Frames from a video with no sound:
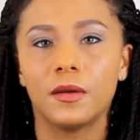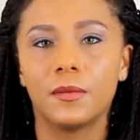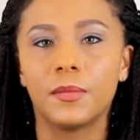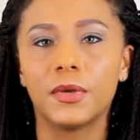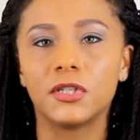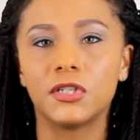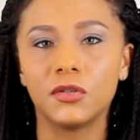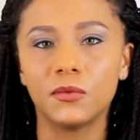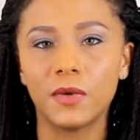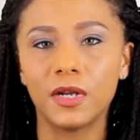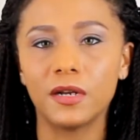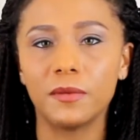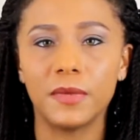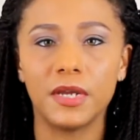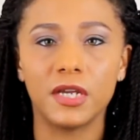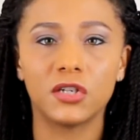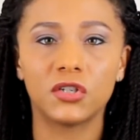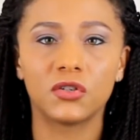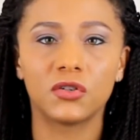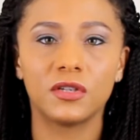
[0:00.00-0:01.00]
But you want to
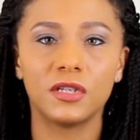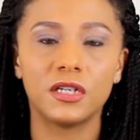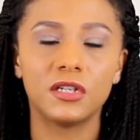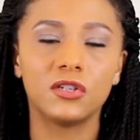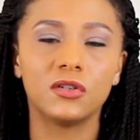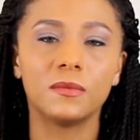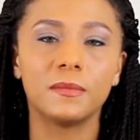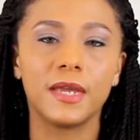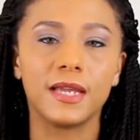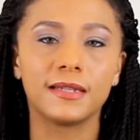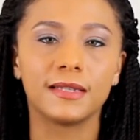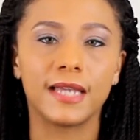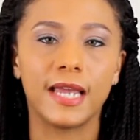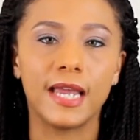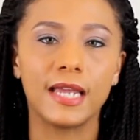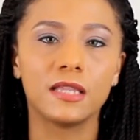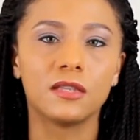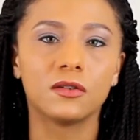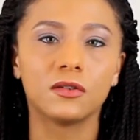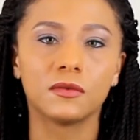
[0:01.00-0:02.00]
make sure that you
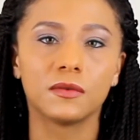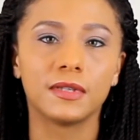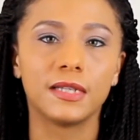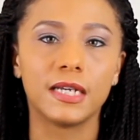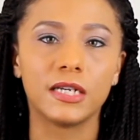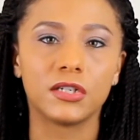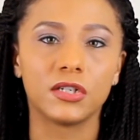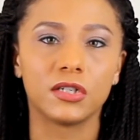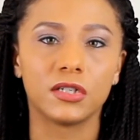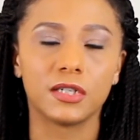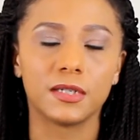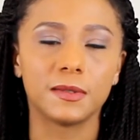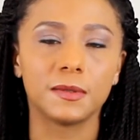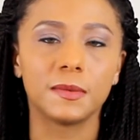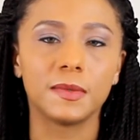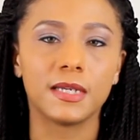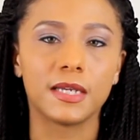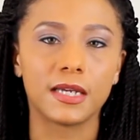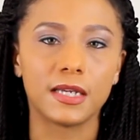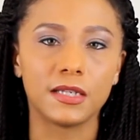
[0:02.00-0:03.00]
maintain those relationships
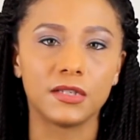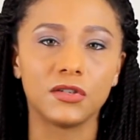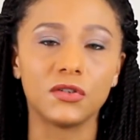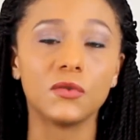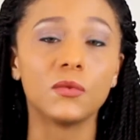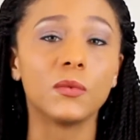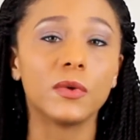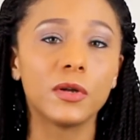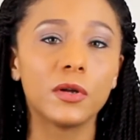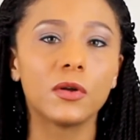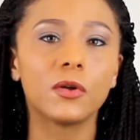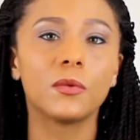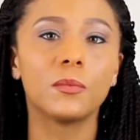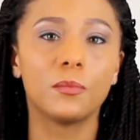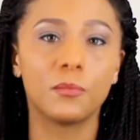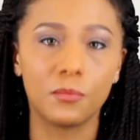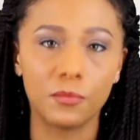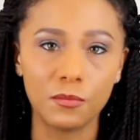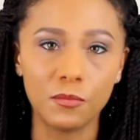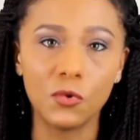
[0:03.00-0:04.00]
because you will
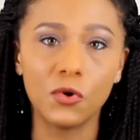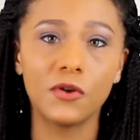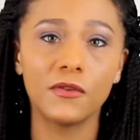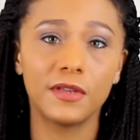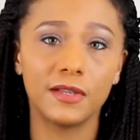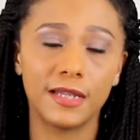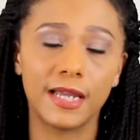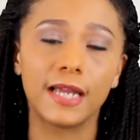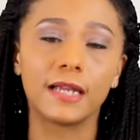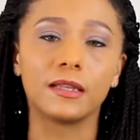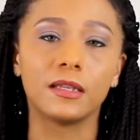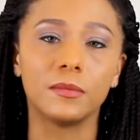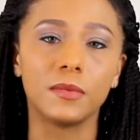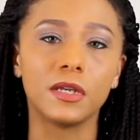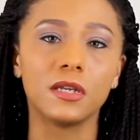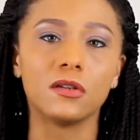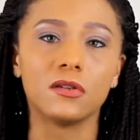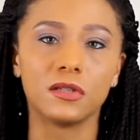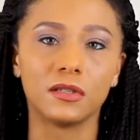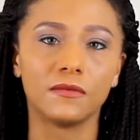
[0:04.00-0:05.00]
more than likely be
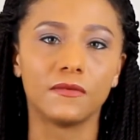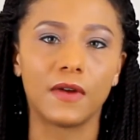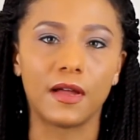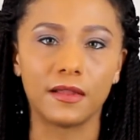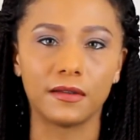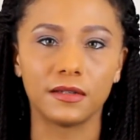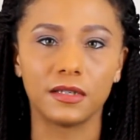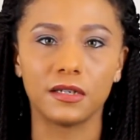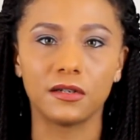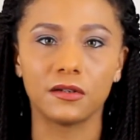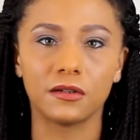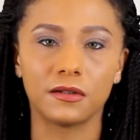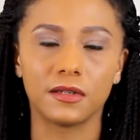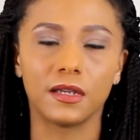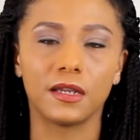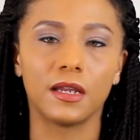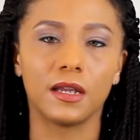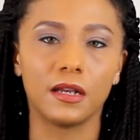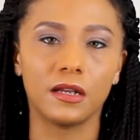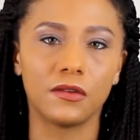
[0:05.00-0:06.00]
using volunteers
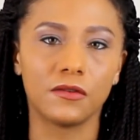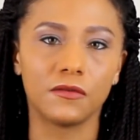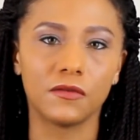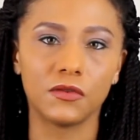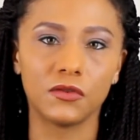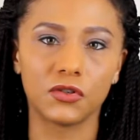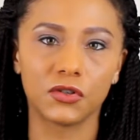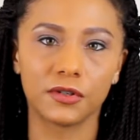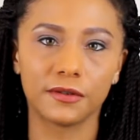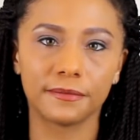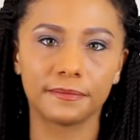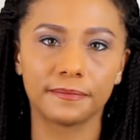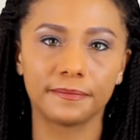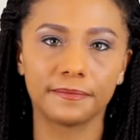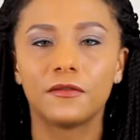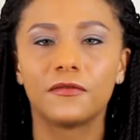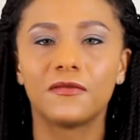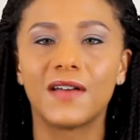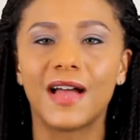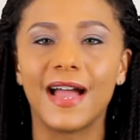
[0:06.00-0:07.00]
again in the future.
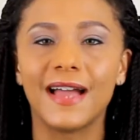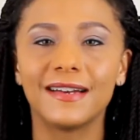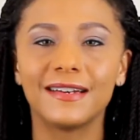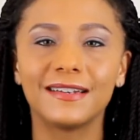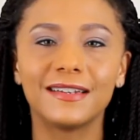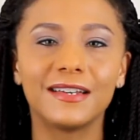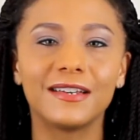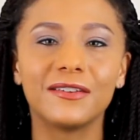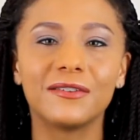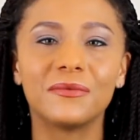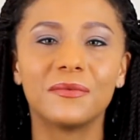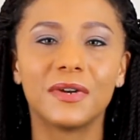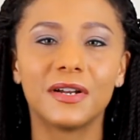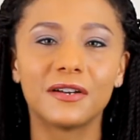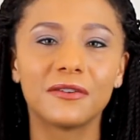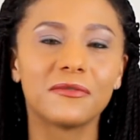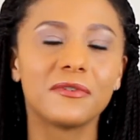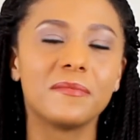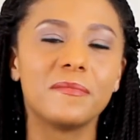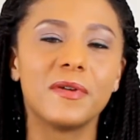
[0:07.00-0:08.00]
Finally, you want
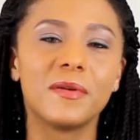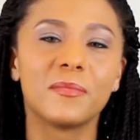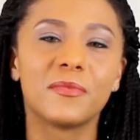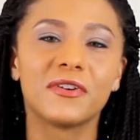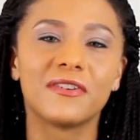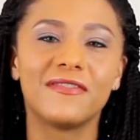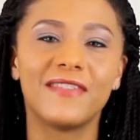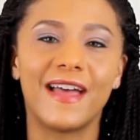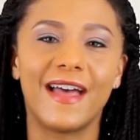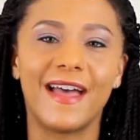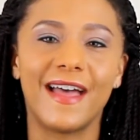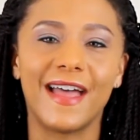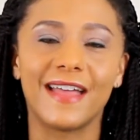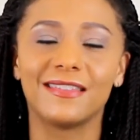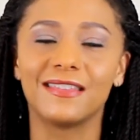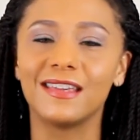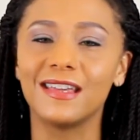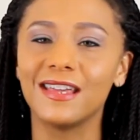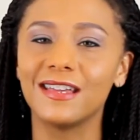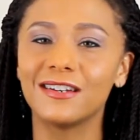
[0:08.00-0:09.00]
to remember that at
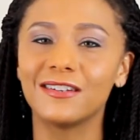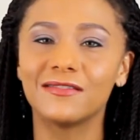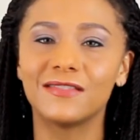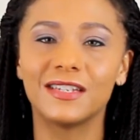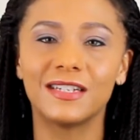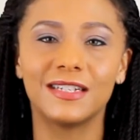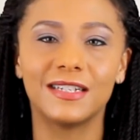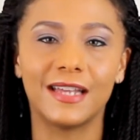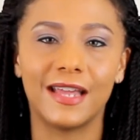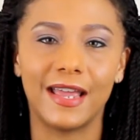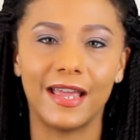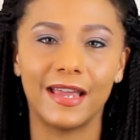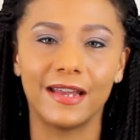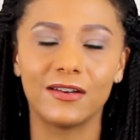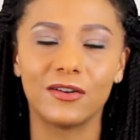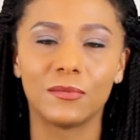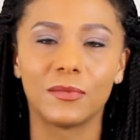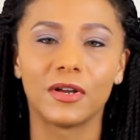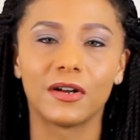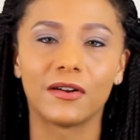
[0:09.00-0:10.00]
the end of the day,
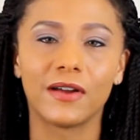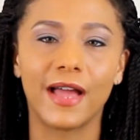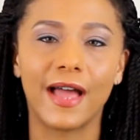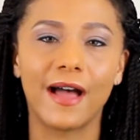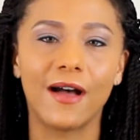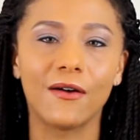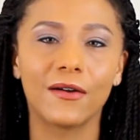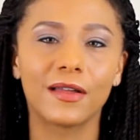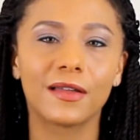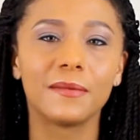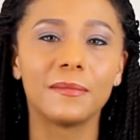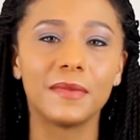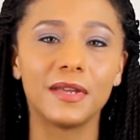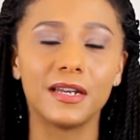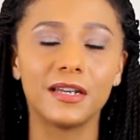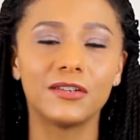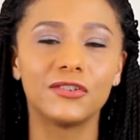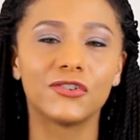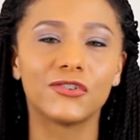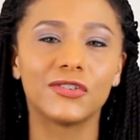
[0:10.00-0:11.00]
no matter how
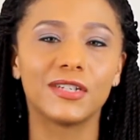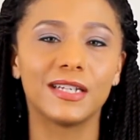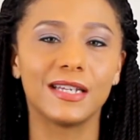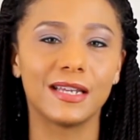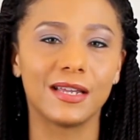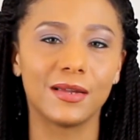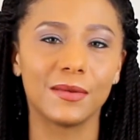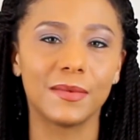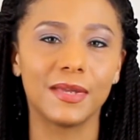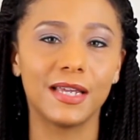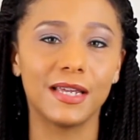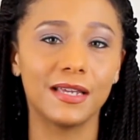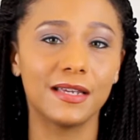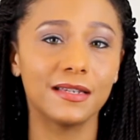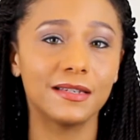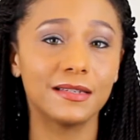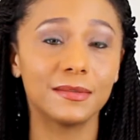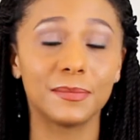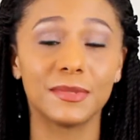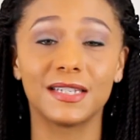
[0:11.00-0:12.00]
committed your team
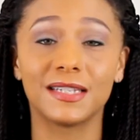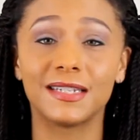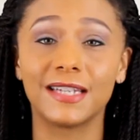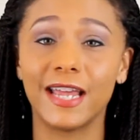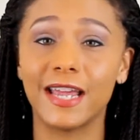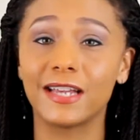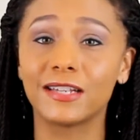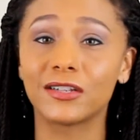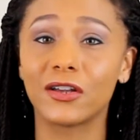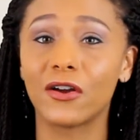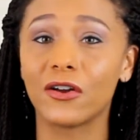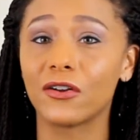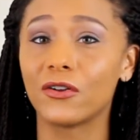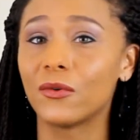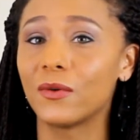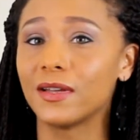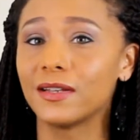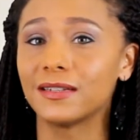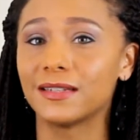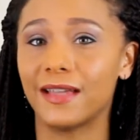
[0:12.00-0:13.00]
is, mistakes are
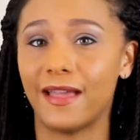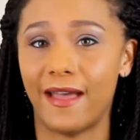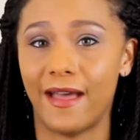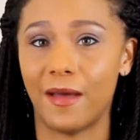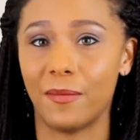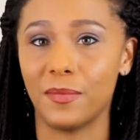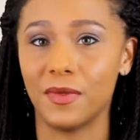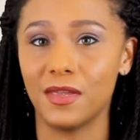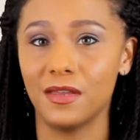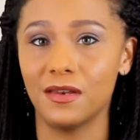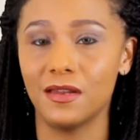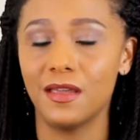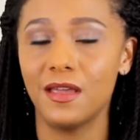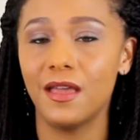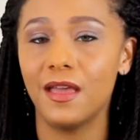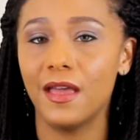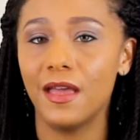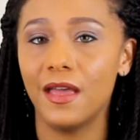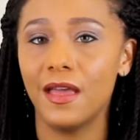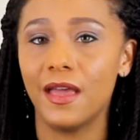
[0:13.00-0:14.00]
going to happen.
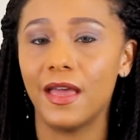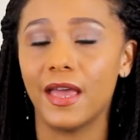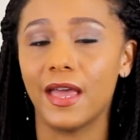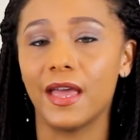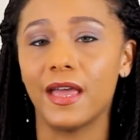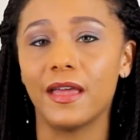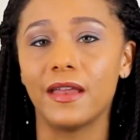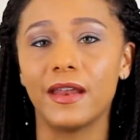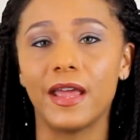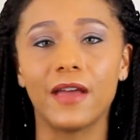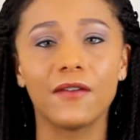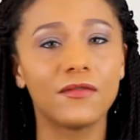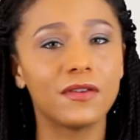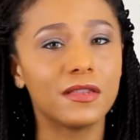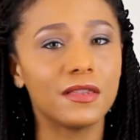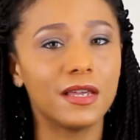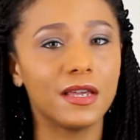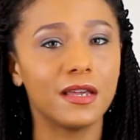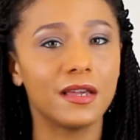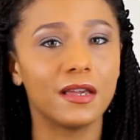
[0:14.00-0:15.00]
And
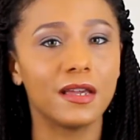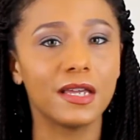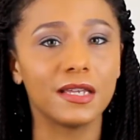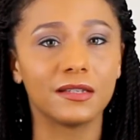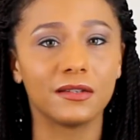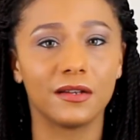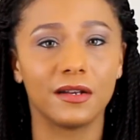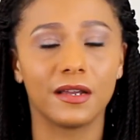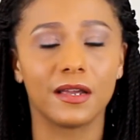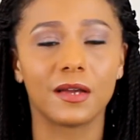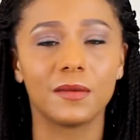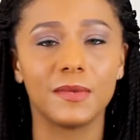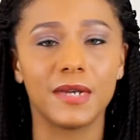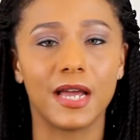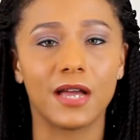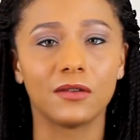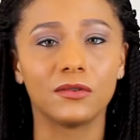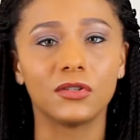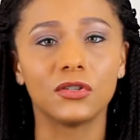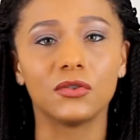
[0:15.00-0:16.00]
everything is going to come
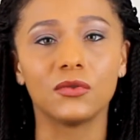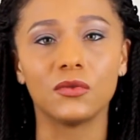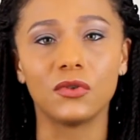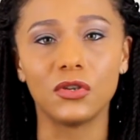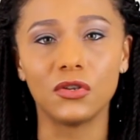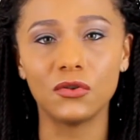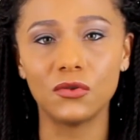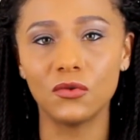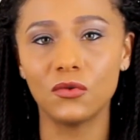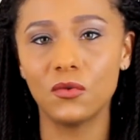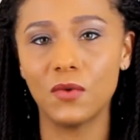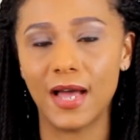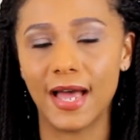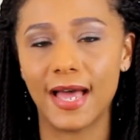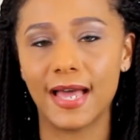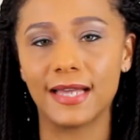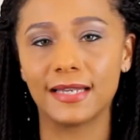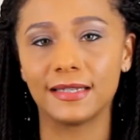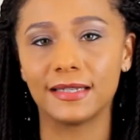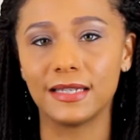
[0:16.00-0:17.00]
down to you
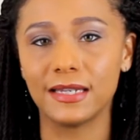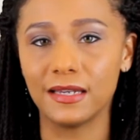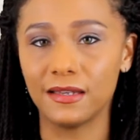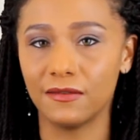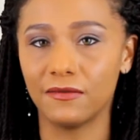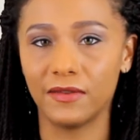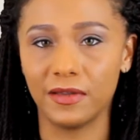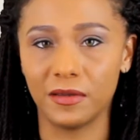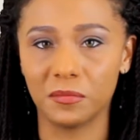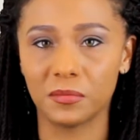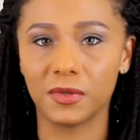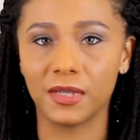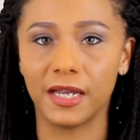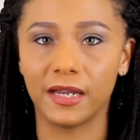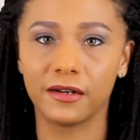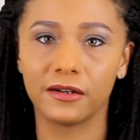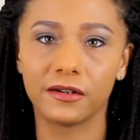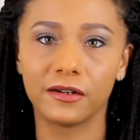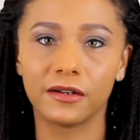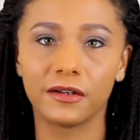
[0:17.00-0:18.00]
as the event
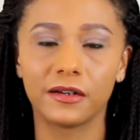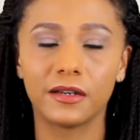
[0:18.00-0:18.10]
planner.